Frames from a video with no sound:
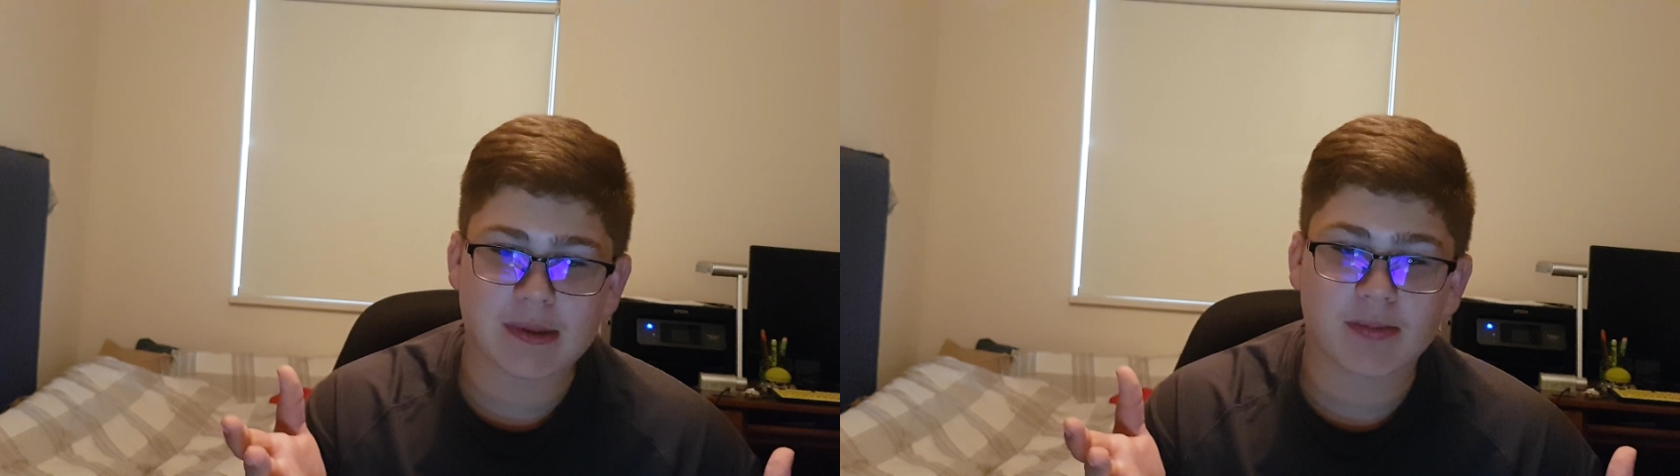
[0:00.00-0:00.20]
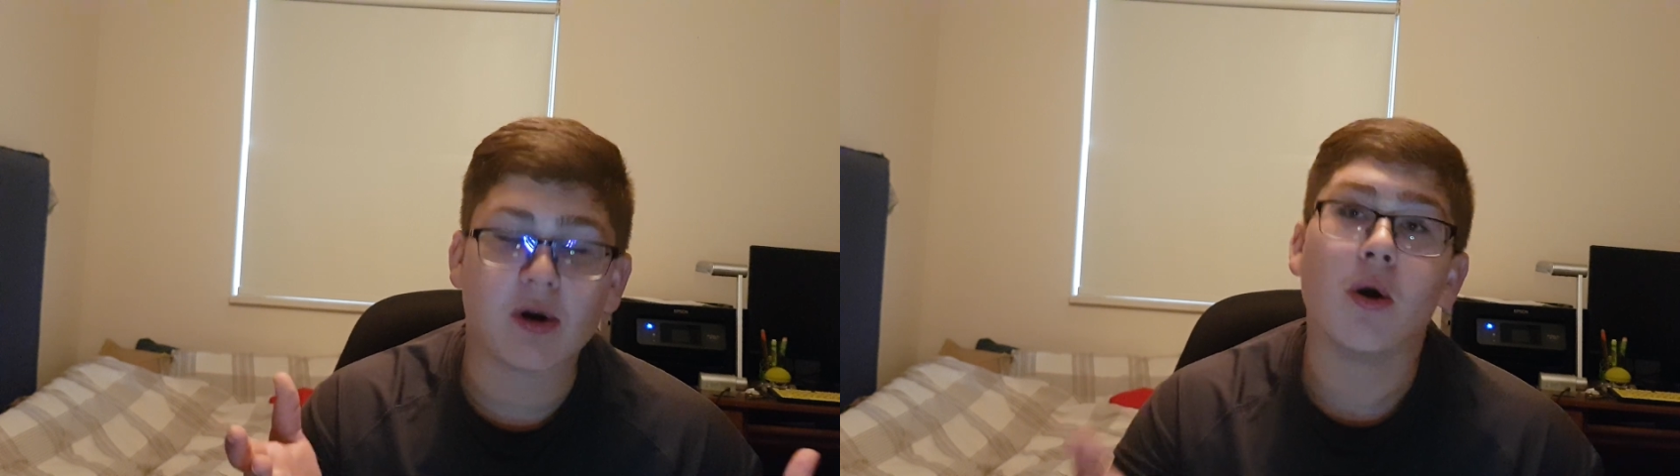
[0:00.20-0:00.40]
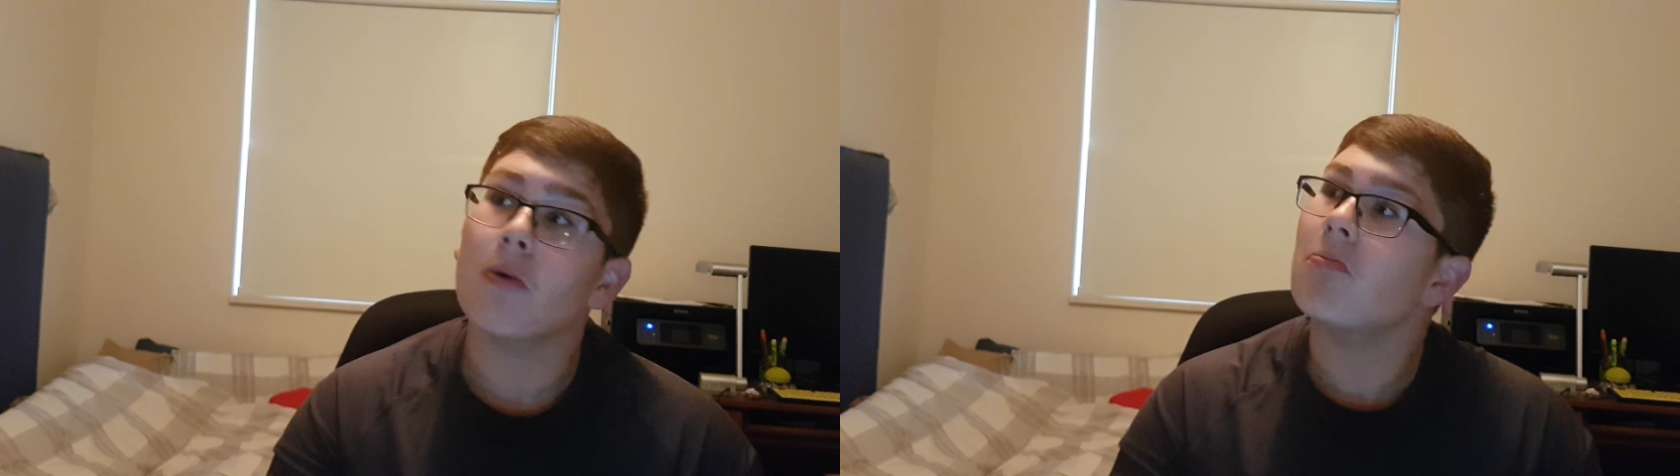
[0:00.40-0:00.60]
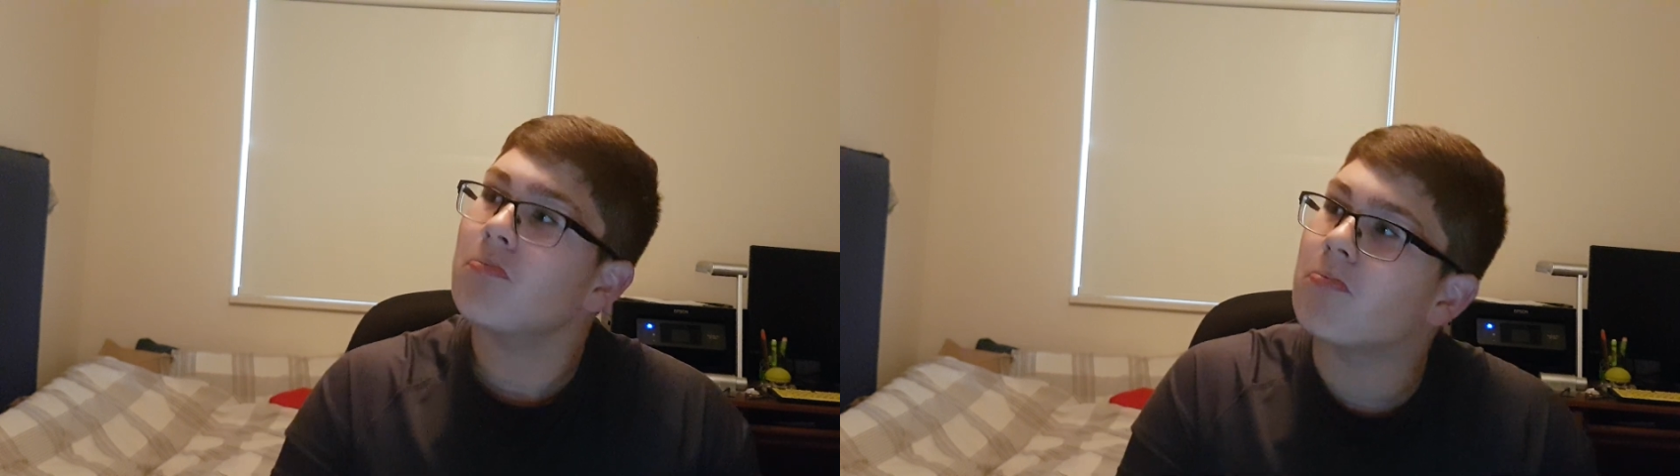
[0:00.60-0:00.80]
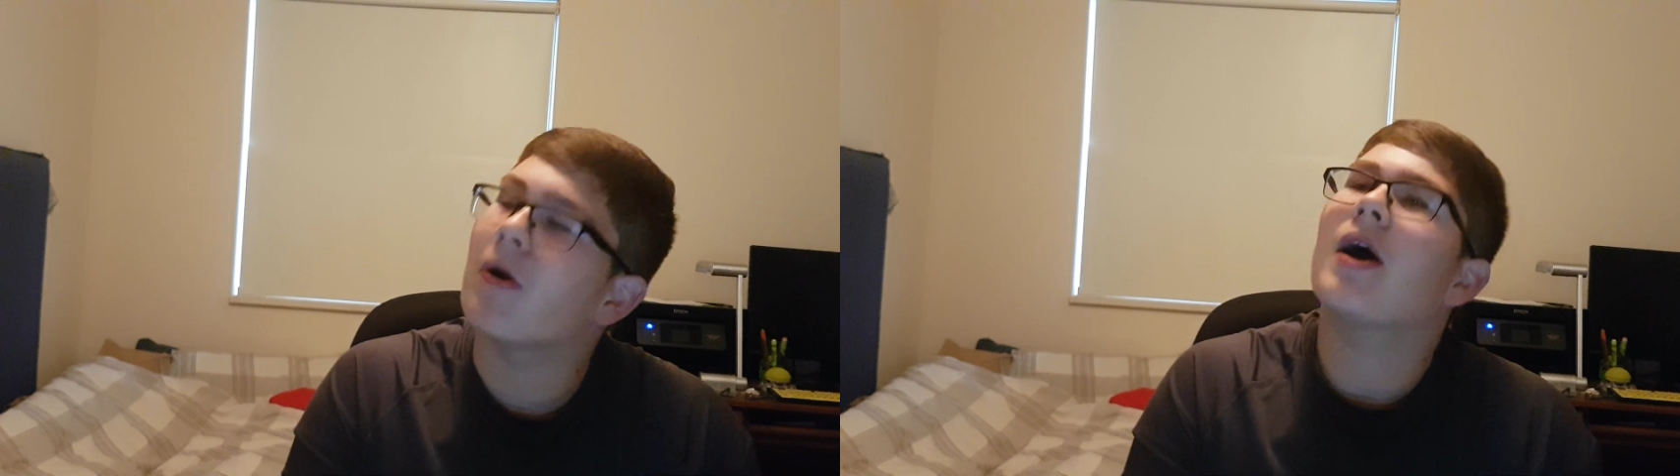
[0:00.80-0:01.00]
Pro.
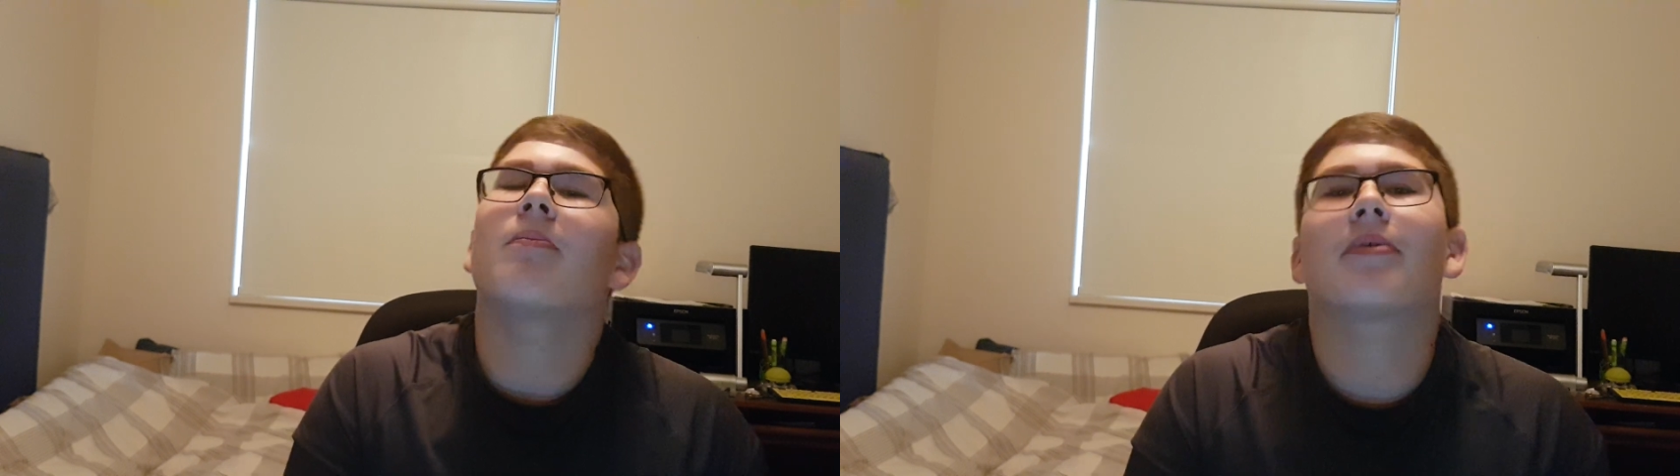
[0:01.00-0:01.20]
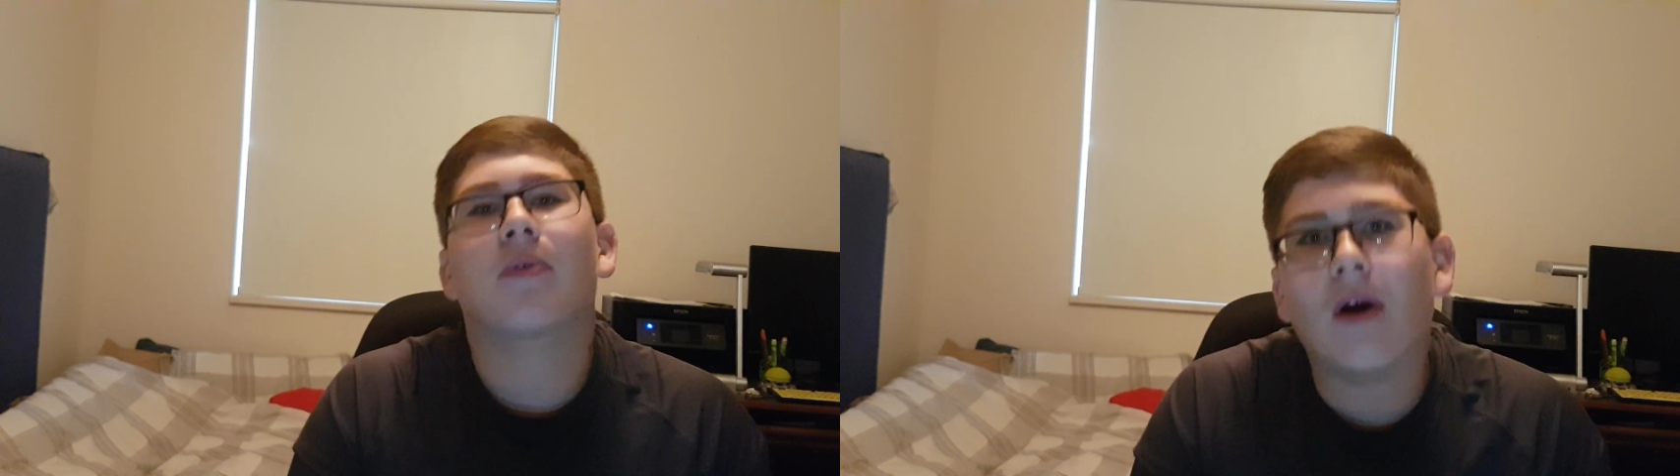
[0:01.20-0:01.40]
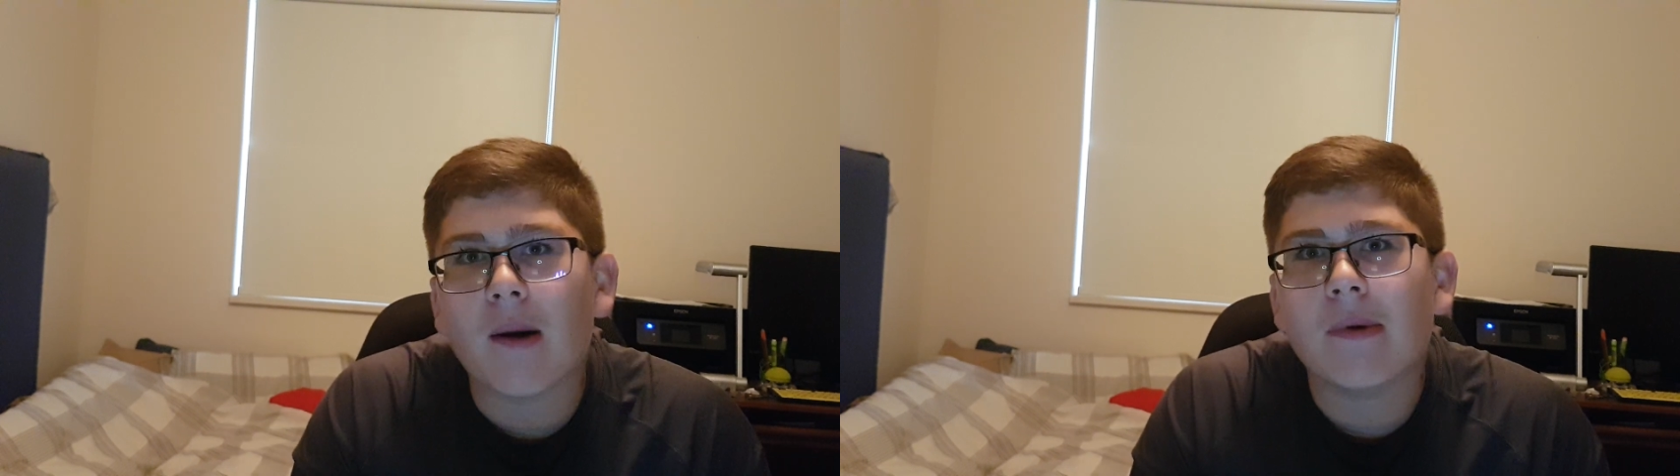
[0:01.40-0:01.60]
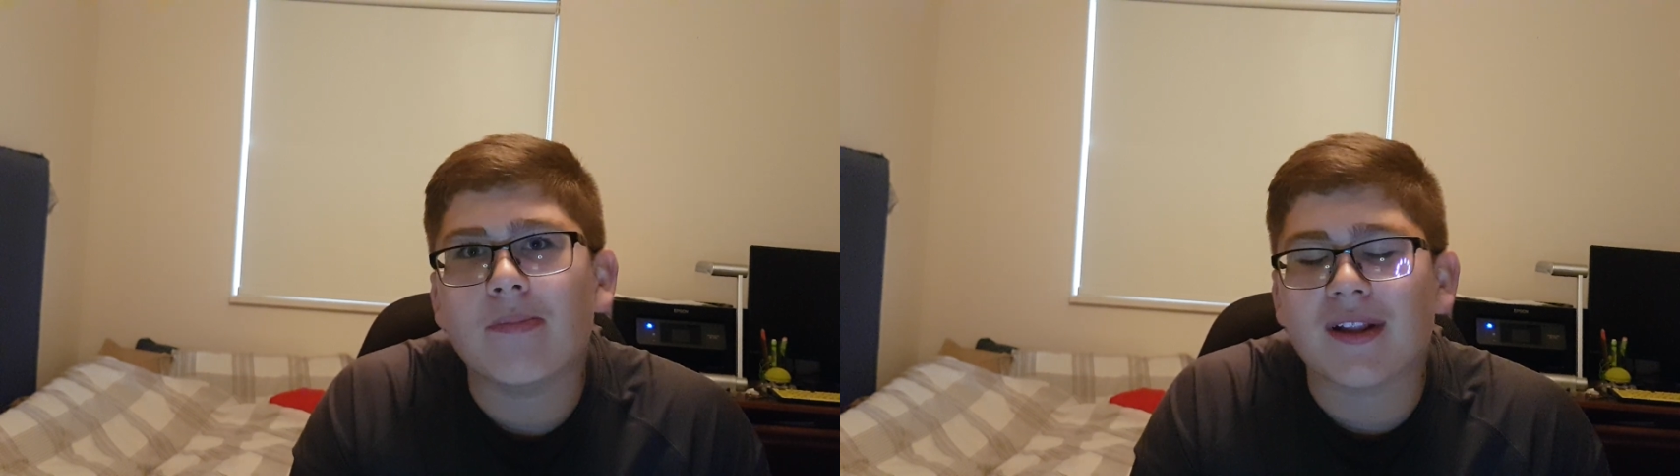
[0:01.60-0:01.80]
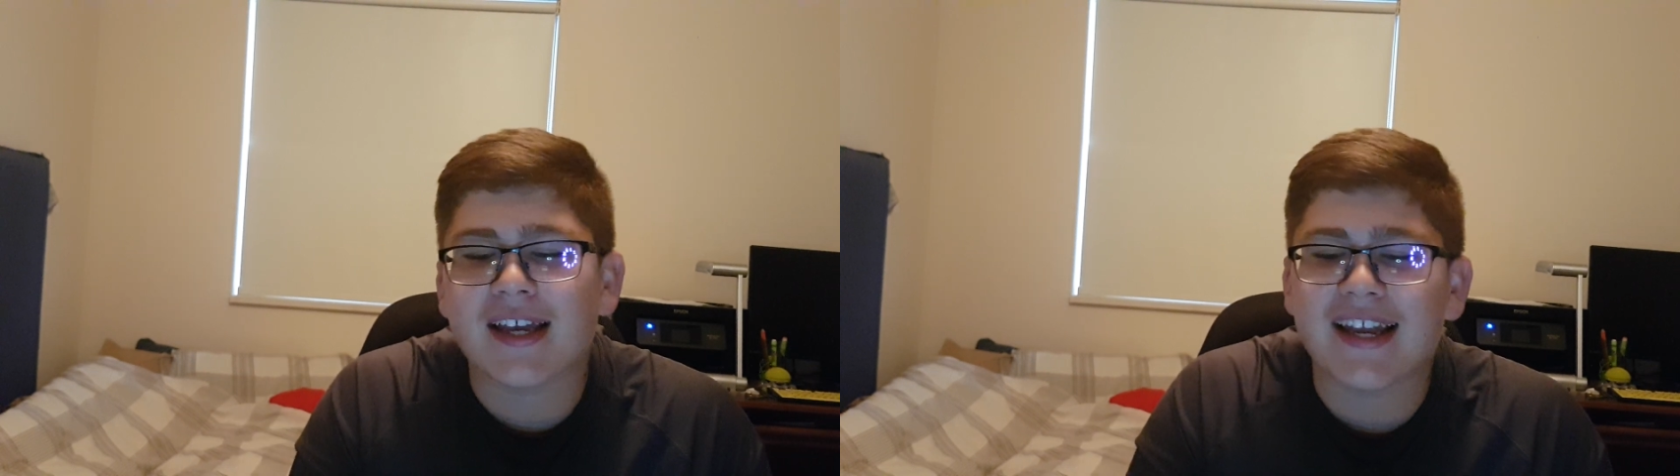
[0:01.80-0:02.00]

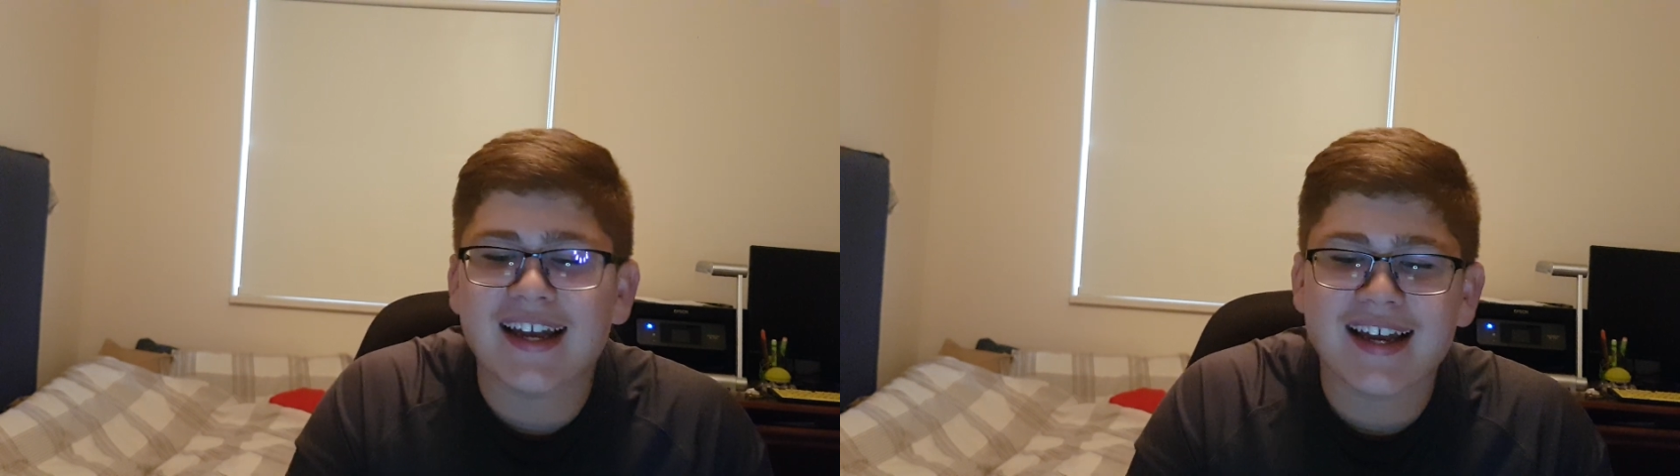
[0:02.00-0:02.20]
Probably.